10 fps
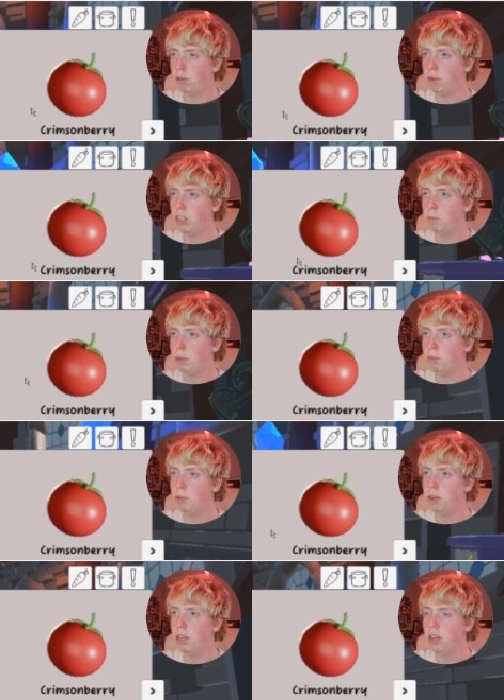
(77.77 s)
recipe
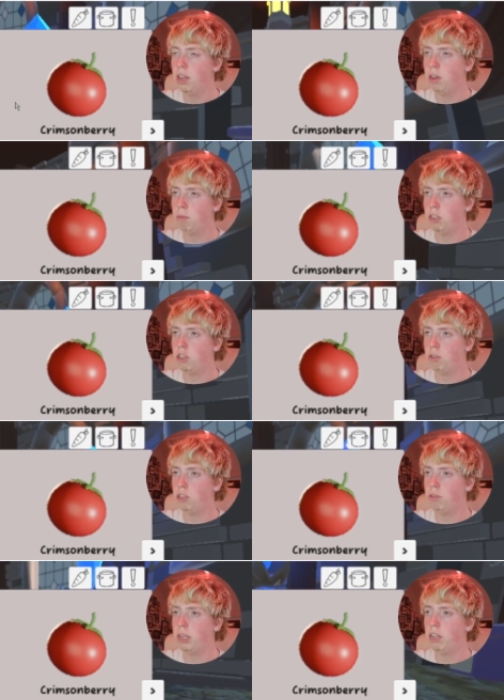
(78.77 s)
book which
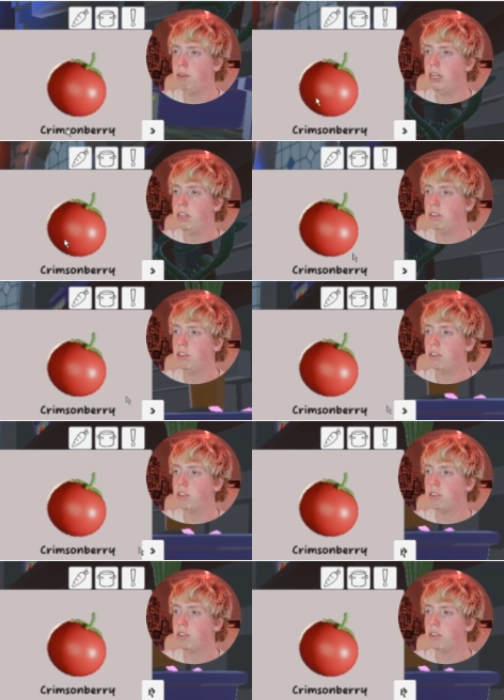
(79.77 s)
shows you ingredients